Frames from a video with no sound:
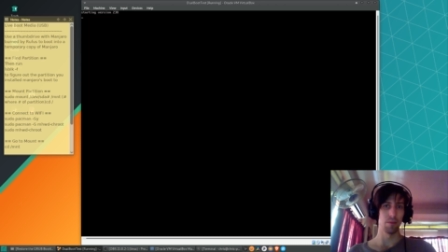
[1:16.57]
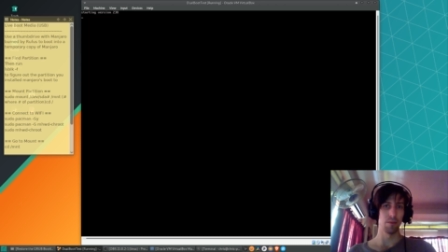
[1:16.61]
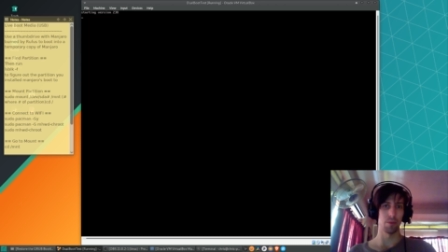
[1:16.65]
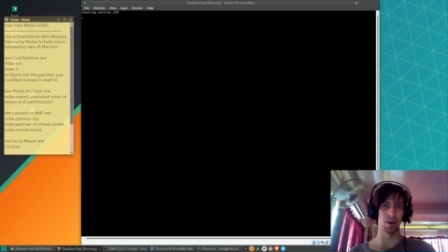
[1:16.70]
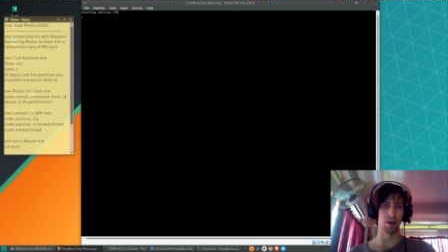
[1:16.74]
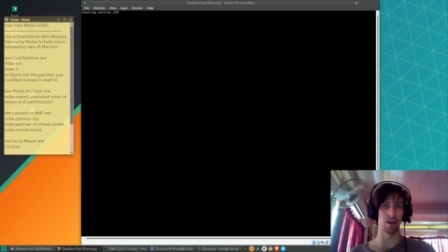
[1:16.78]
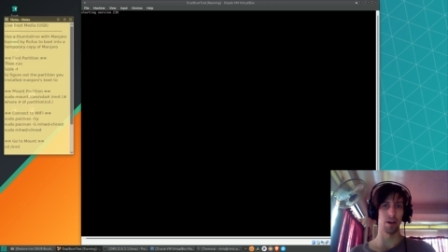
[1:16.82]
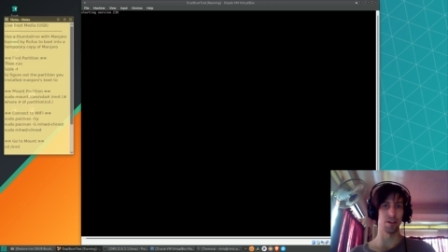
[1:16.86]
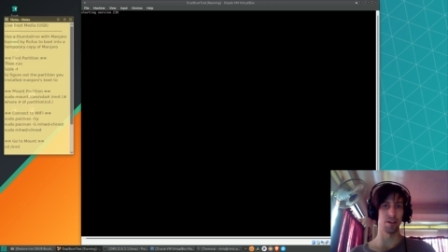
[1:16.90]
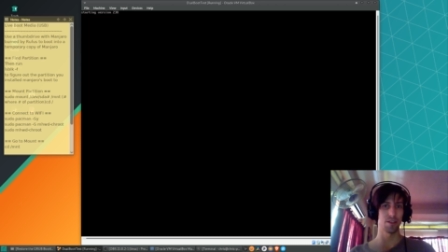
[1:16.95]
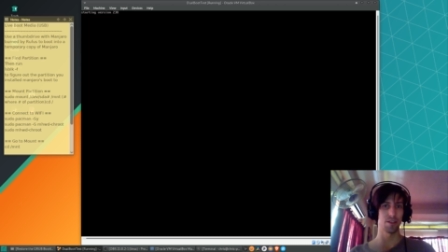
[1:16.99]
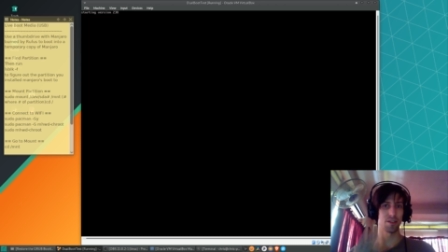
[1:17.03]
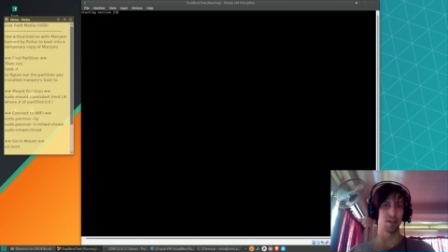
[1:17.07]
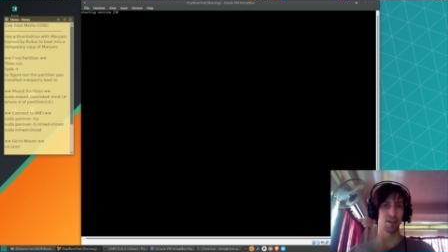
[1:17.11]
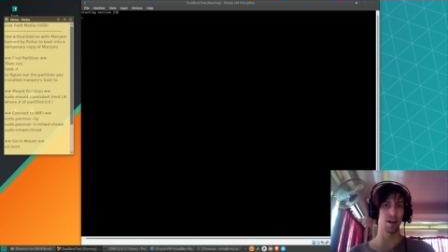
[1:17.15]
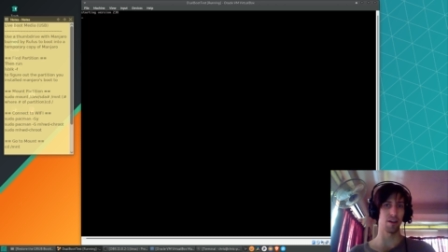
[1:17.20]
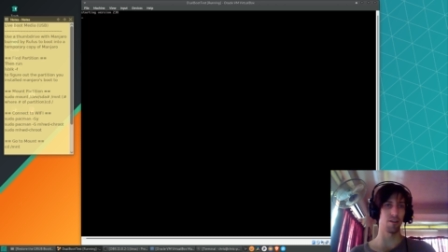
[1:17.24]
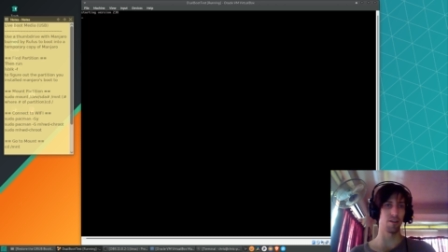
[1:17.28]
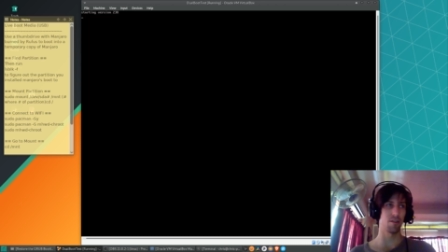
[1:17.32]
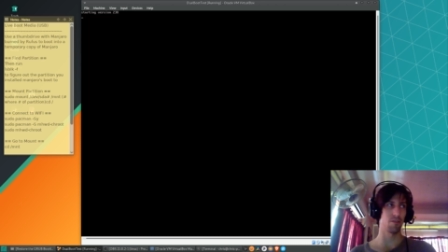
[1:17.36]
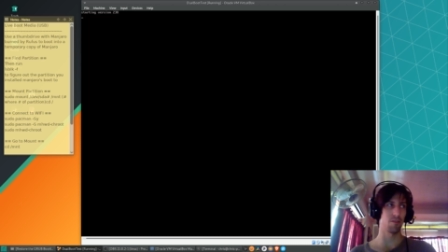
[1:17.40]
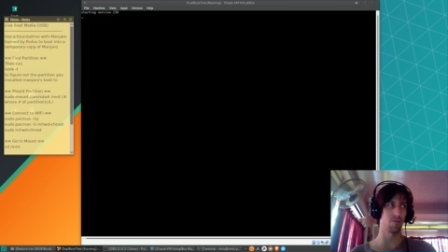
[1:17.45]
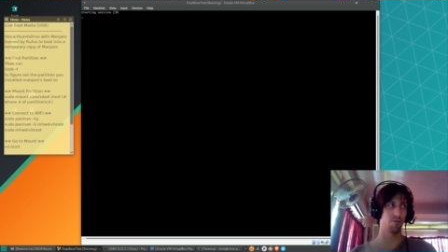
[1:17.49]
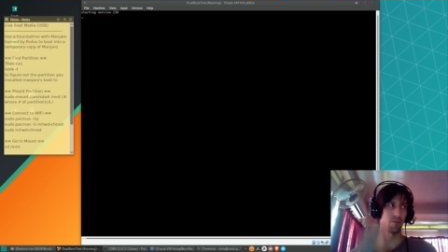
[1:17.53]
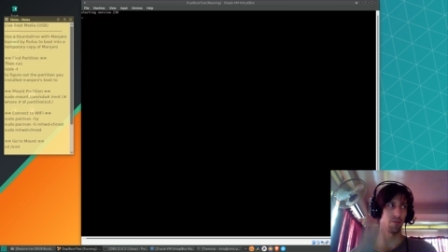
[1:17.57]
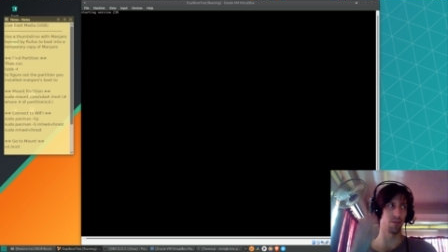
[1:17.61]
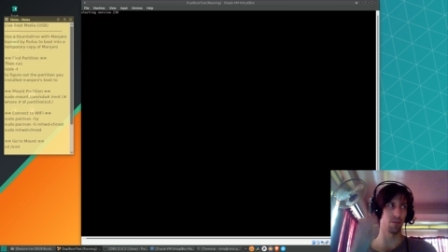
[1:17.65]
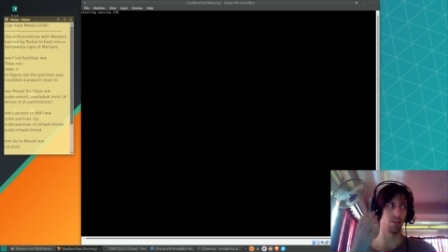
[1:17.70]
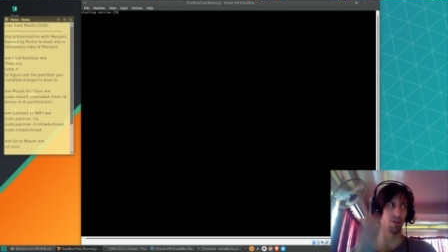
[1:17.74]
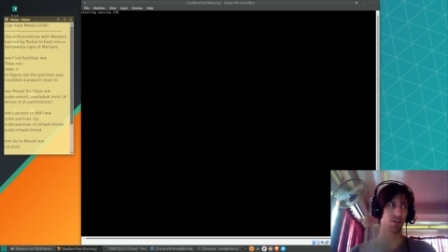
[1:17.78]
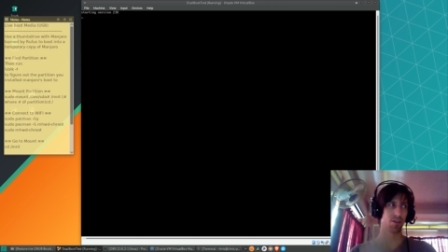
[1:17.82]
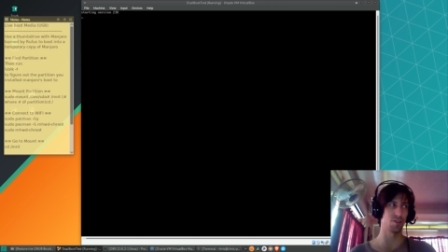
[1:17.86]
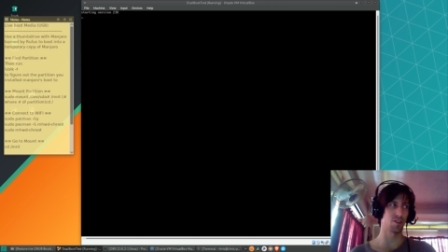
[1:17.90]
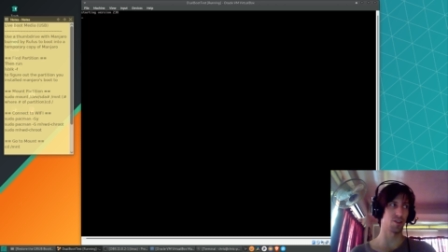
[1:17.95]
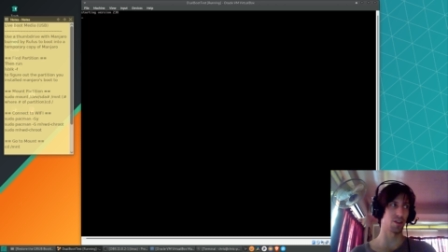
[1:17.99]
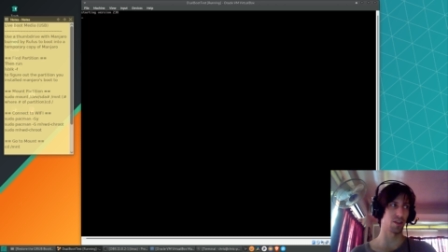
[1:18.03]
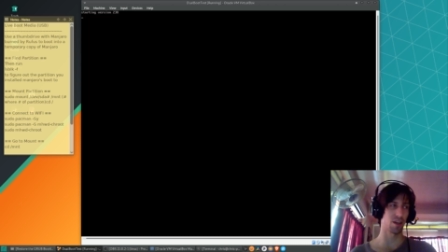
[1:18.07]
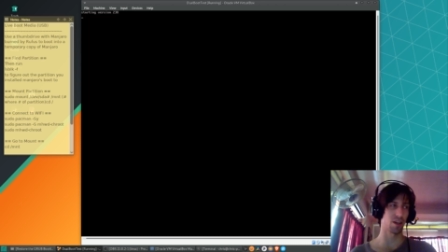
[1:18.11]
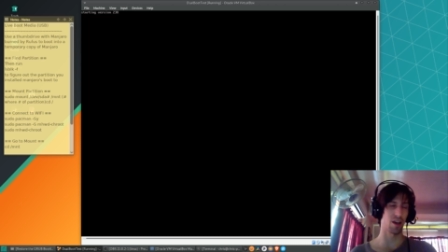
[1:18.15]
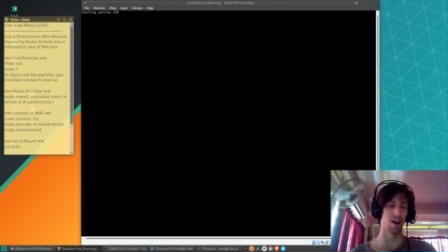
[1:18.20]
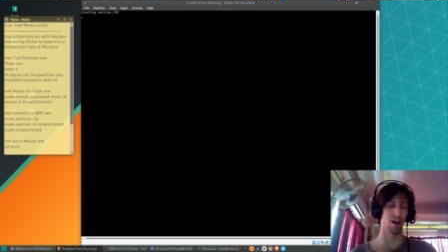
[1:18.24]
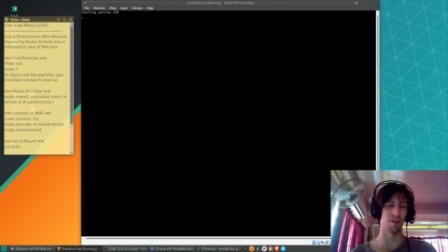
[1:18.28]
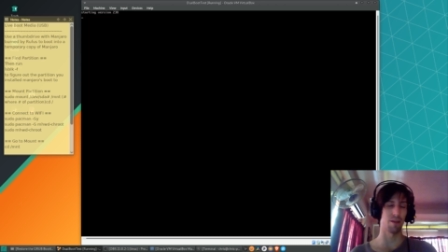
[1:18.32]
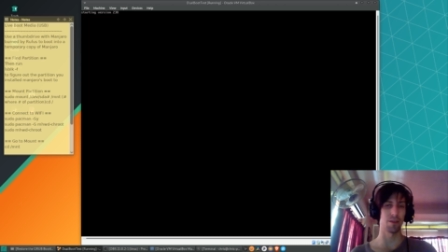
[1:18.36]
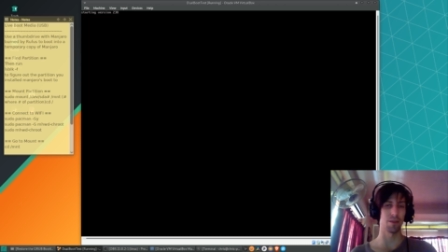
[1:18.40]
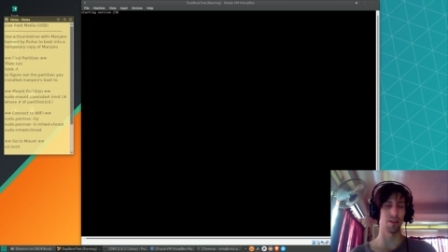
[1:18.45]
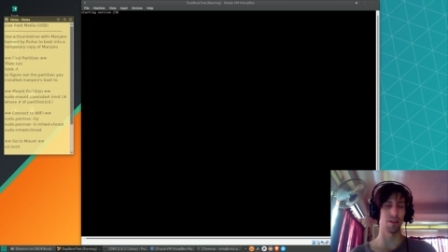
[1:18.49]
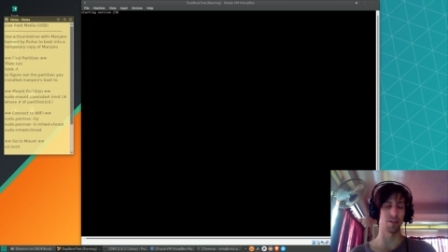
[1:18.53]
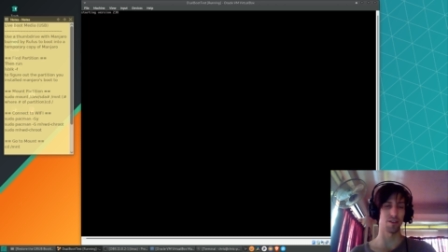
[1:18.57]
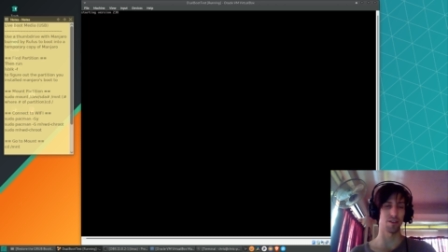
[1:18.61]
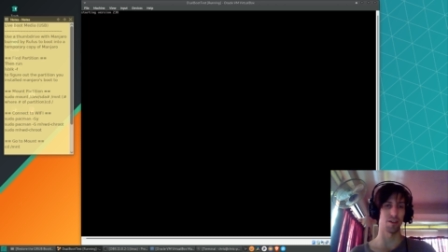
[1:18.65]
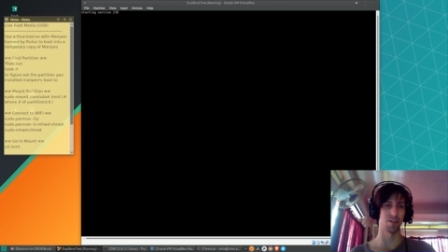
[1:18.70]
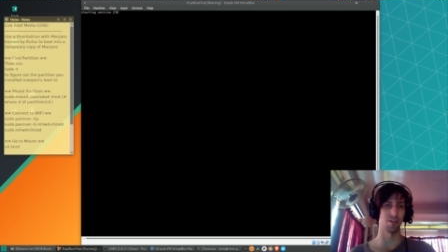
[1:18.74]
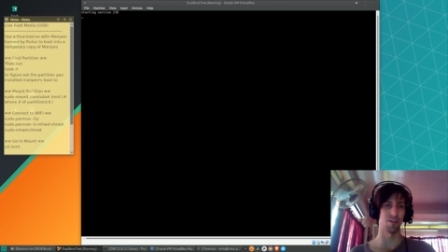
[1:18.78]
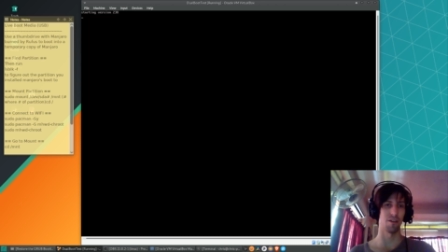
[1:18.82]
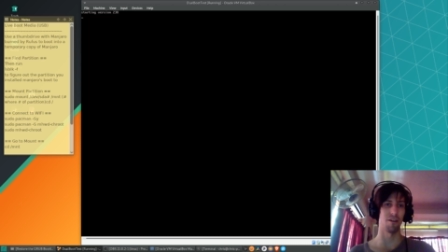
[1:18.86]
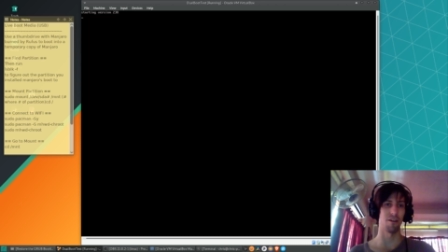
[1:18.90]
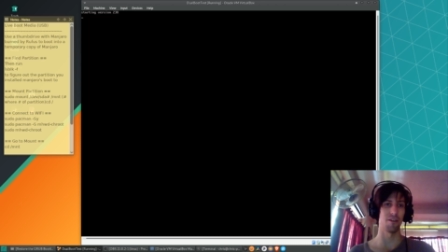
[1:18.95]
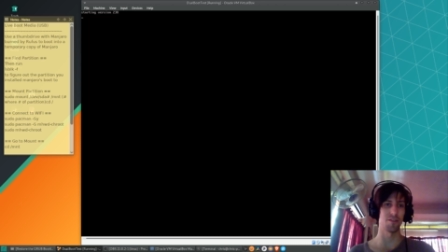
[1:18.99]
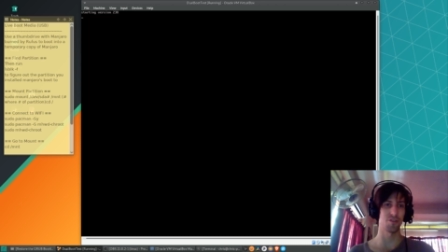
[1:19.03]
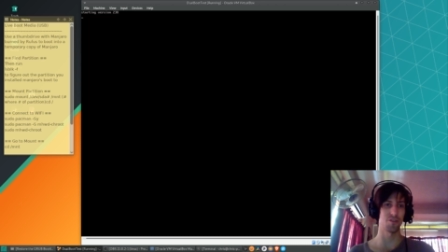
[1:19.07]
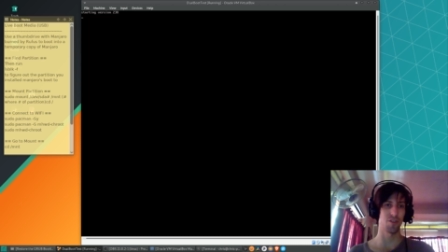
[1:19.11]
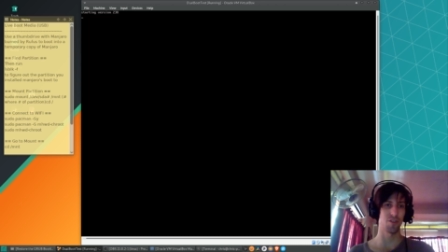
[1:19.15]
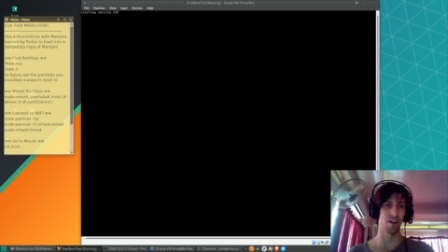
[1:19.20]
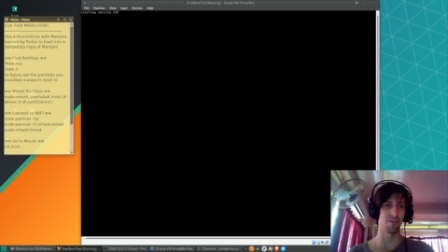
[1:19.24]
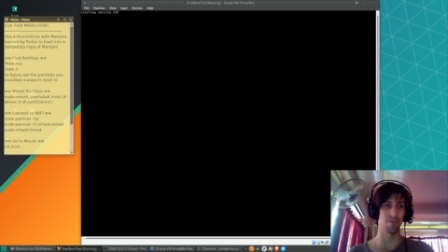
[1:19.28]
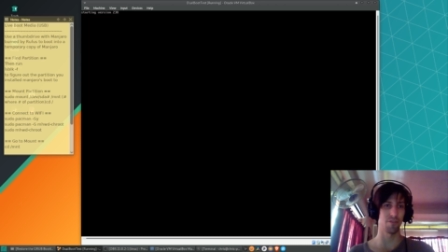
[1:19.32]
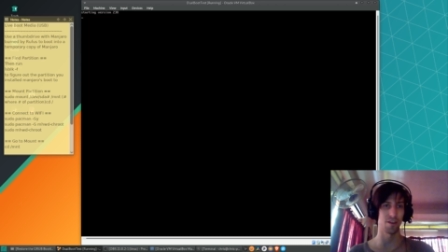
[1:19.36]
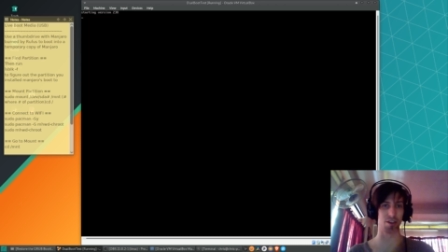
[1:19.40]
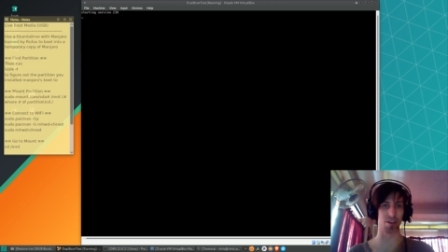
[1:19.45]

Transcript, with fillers: But instead of launching the copy that's on your hard drive,